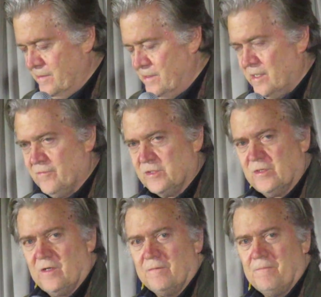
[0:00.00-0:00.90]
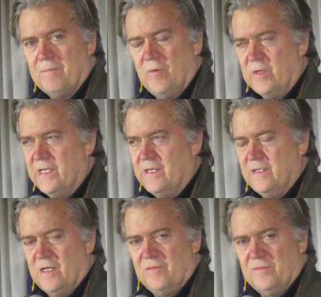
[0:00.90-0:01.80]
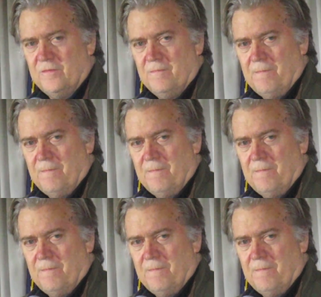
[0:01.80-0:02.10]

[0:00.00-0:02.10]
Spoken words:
None of us are. But we get enough.